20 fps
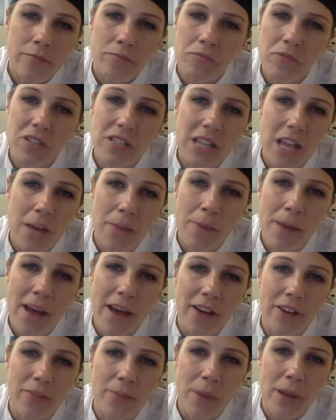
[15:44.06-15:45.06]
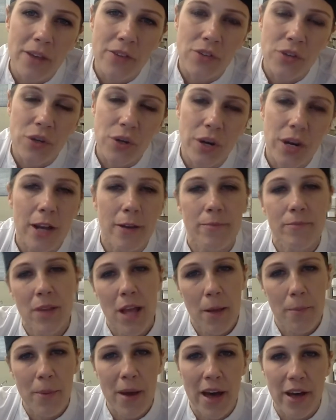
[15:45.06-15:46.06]
say a pound of pastry cream,
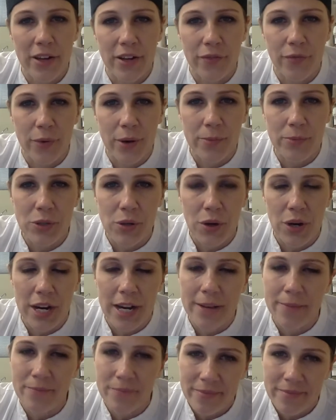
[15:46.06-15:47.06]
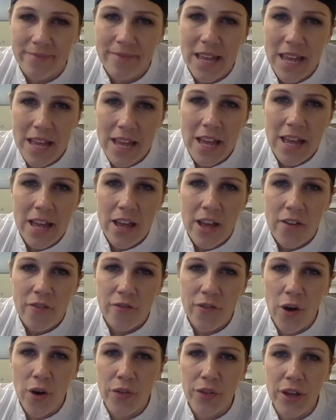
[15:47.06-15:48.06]
a pound of whipped cream,
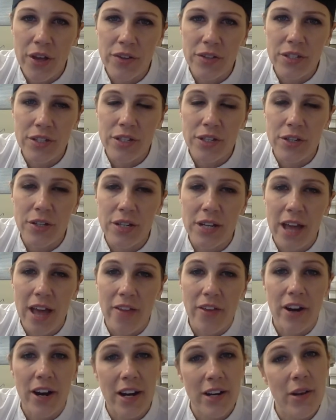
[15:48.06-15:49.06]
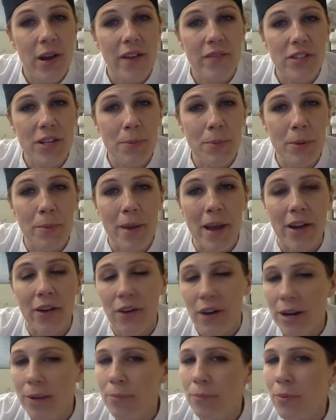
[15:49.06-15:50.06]
fold those two together, and you have diplomat
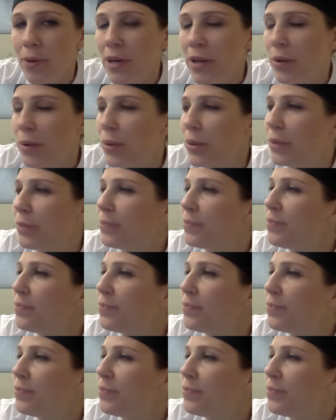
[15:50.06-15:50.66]
cream. Pretty cool.